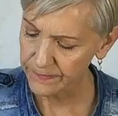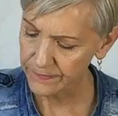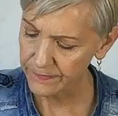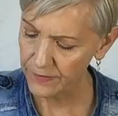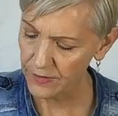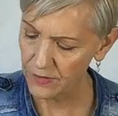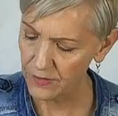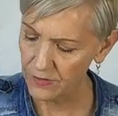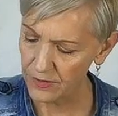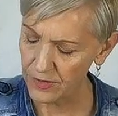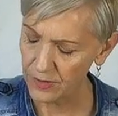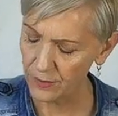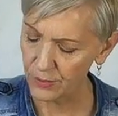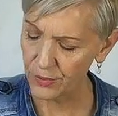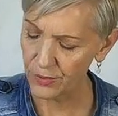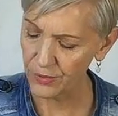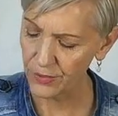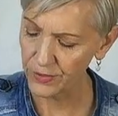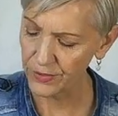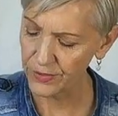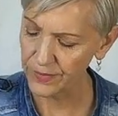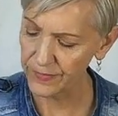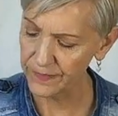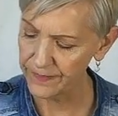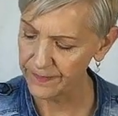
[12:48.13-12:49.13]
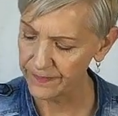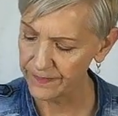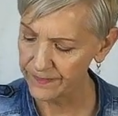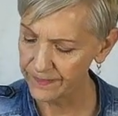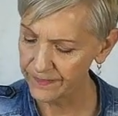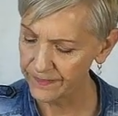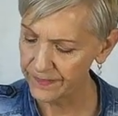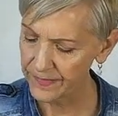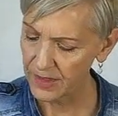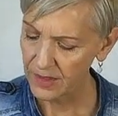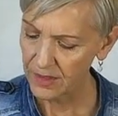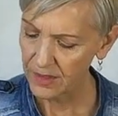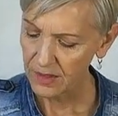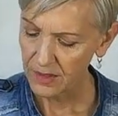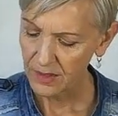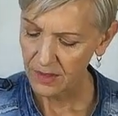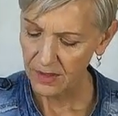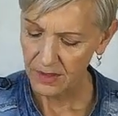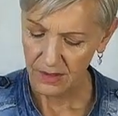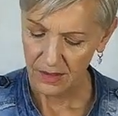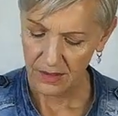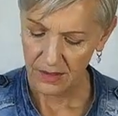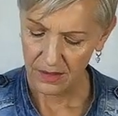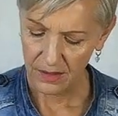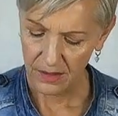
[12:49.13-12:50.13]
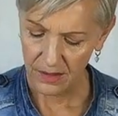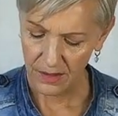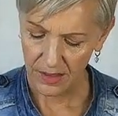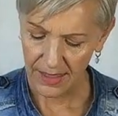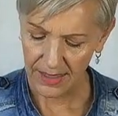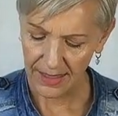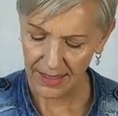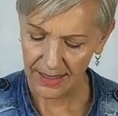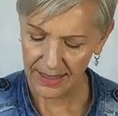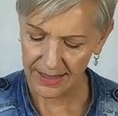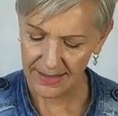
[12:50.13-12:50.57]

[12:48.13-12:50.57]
Very important. All right,